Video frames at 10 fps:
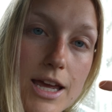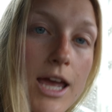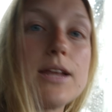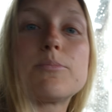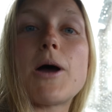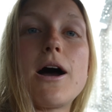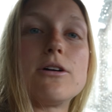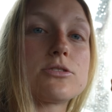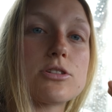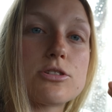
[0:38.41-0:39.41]
8
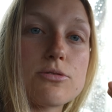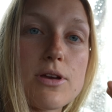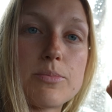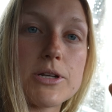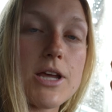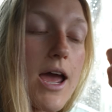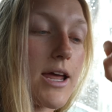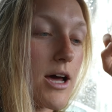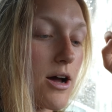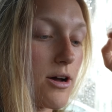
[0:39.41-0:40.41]
pounds of sweet
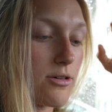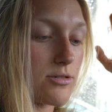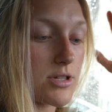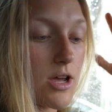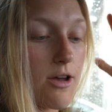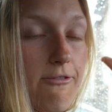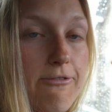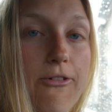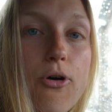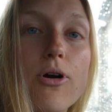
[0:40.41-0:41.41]
potatoes,
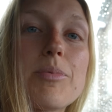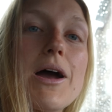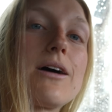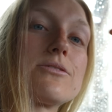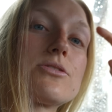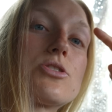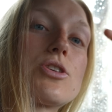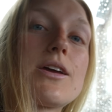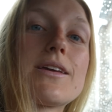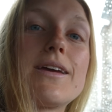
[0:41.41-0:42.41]
4 pounds of
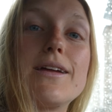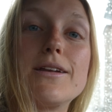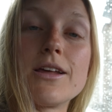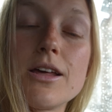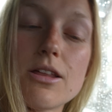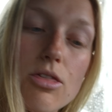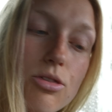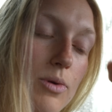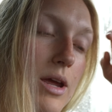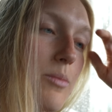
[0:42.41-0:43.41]
chicken,
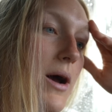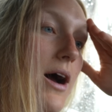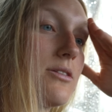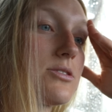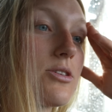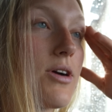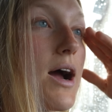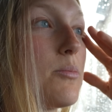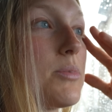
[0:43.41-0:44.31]
3 pounds of ground